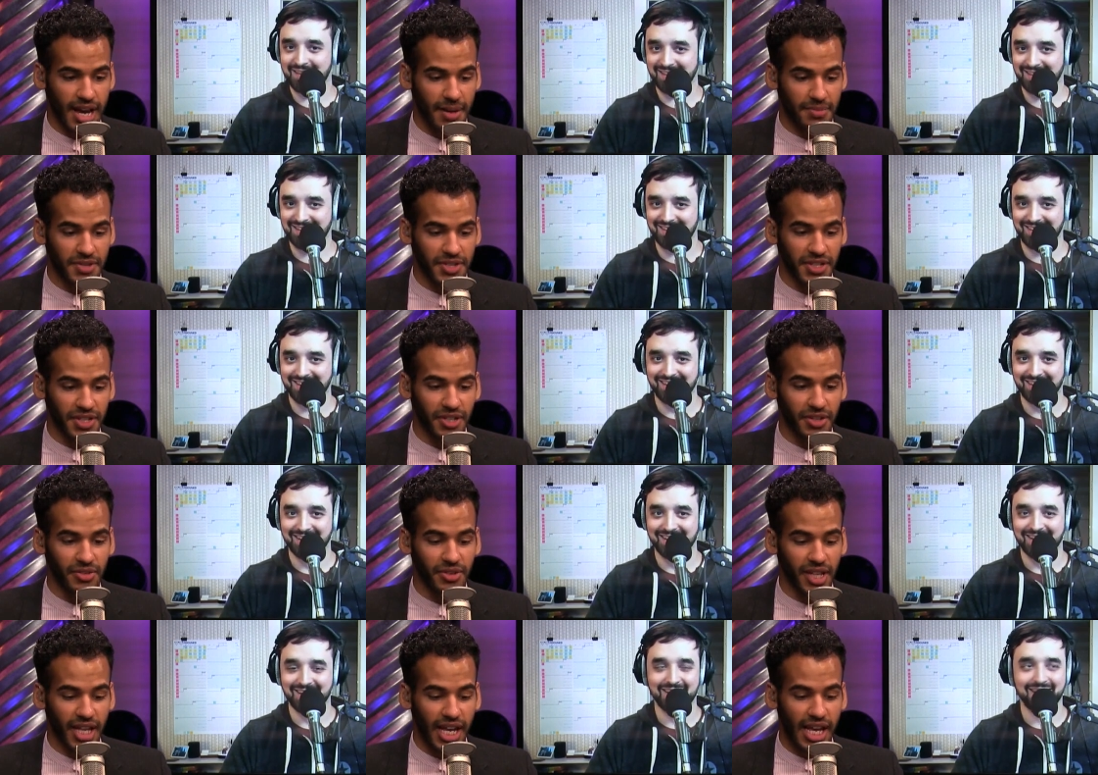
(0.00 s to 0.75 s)

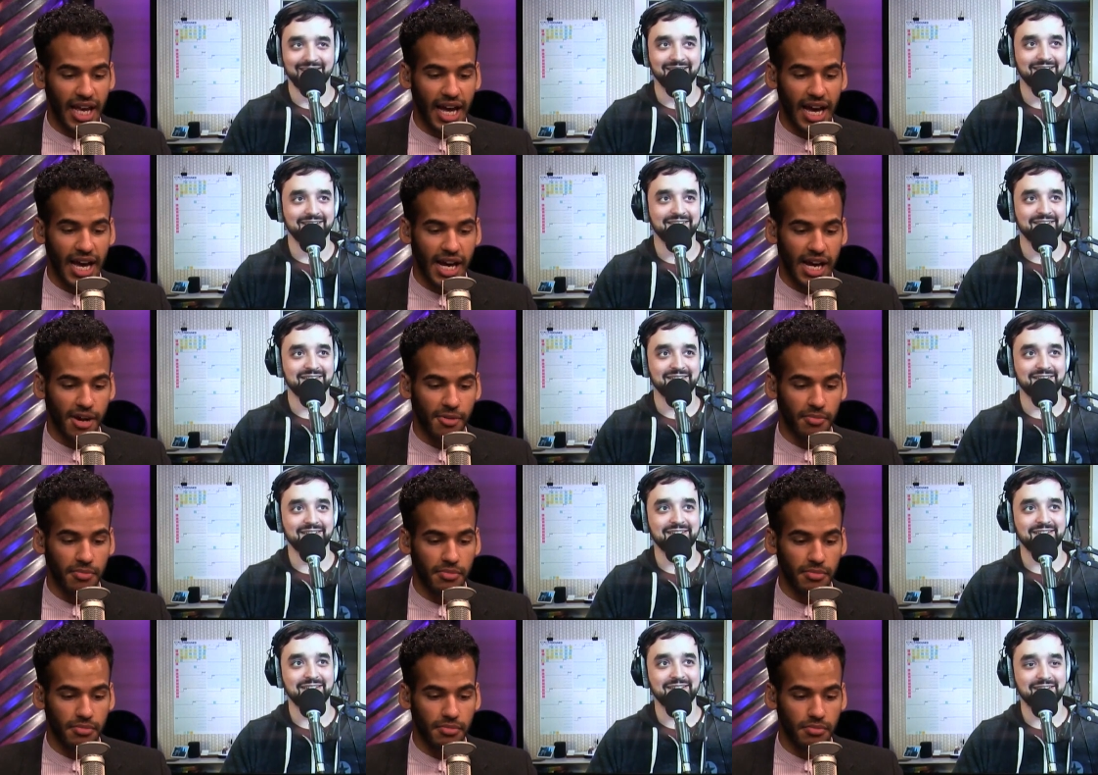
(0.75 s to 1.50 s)
Speaker 1: absolutely.
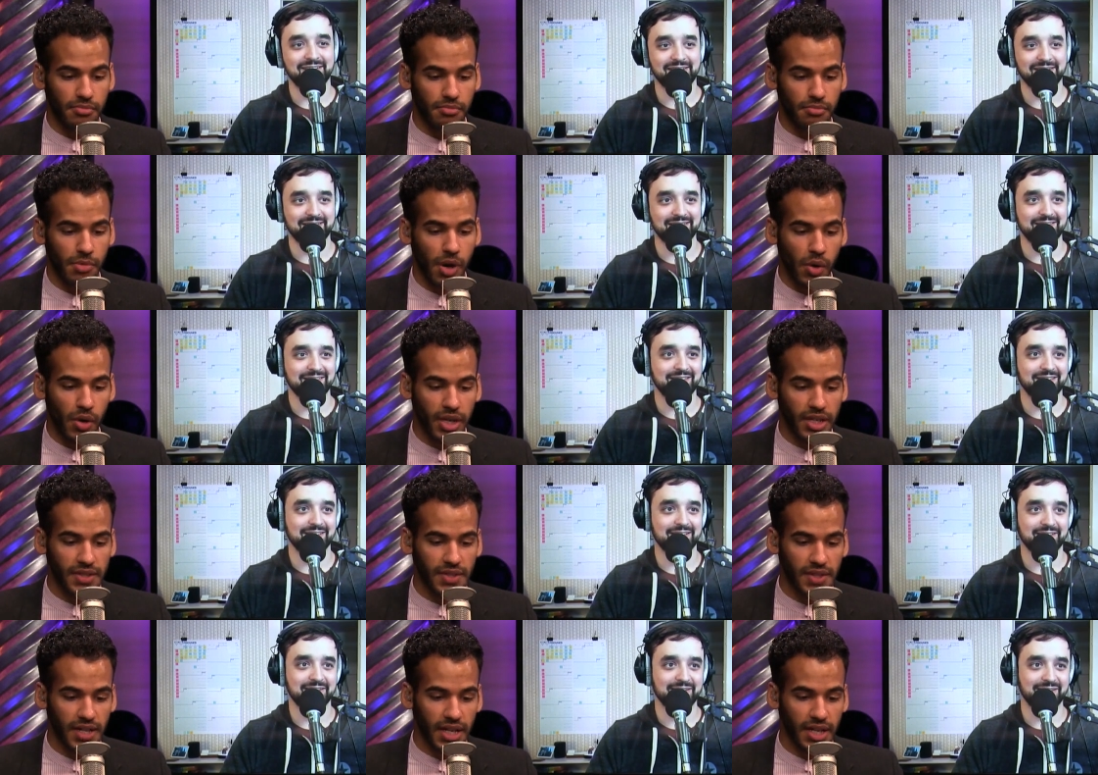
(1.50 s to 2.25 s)
Um, Moen
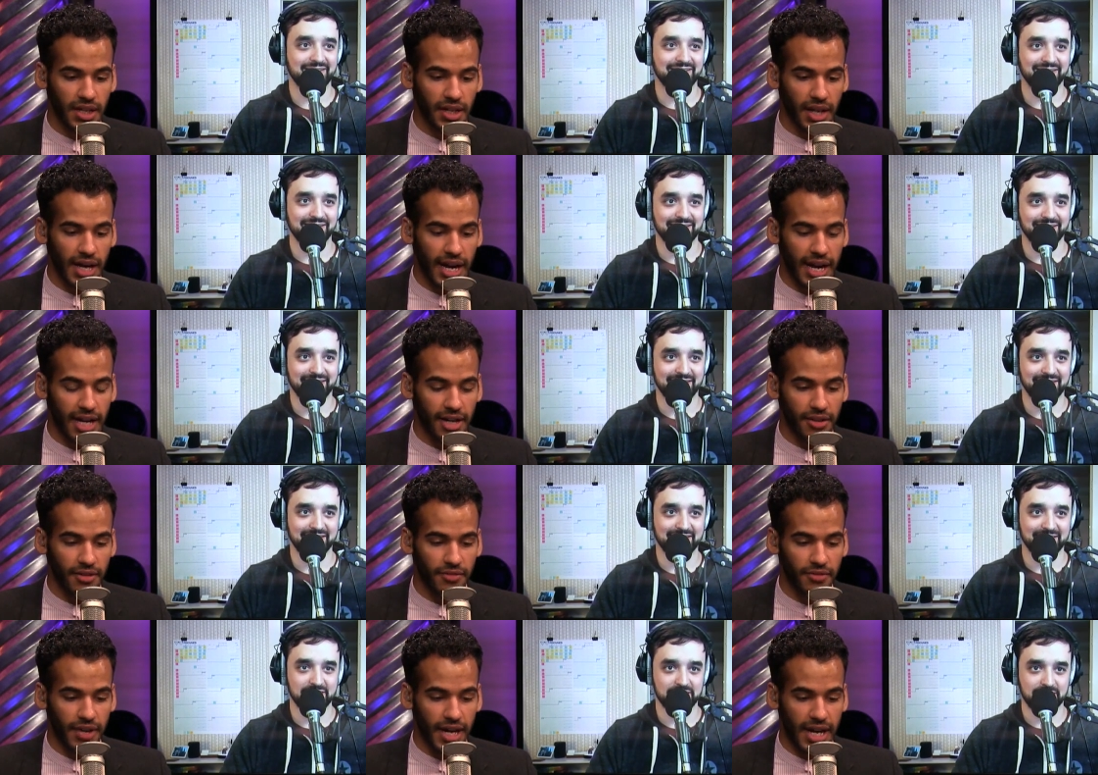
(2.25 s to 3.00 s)
has done a lot
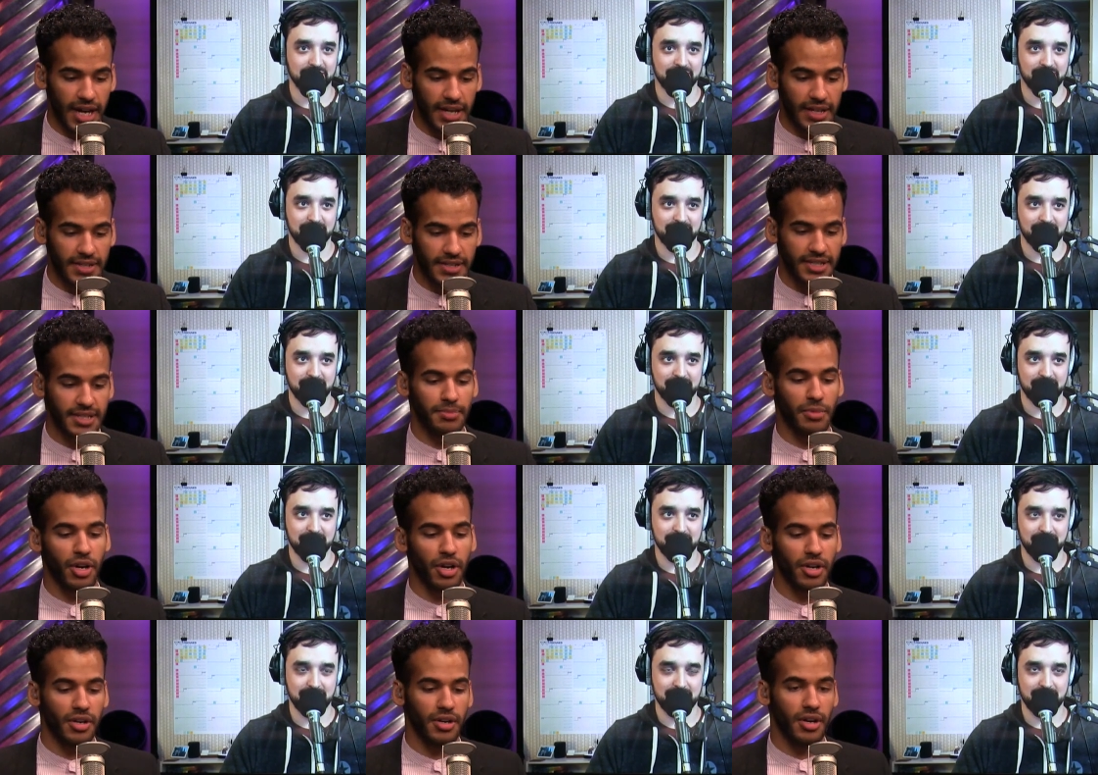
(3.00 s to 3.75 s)
of uh,
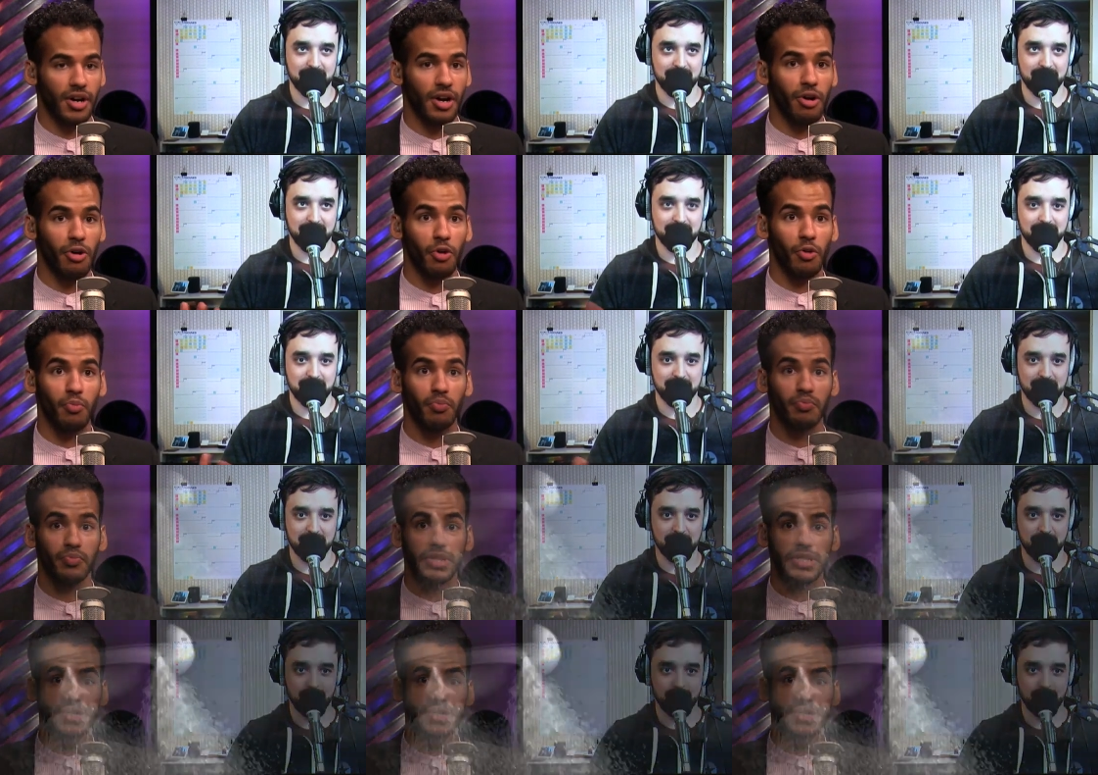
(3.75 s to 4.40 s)
smart home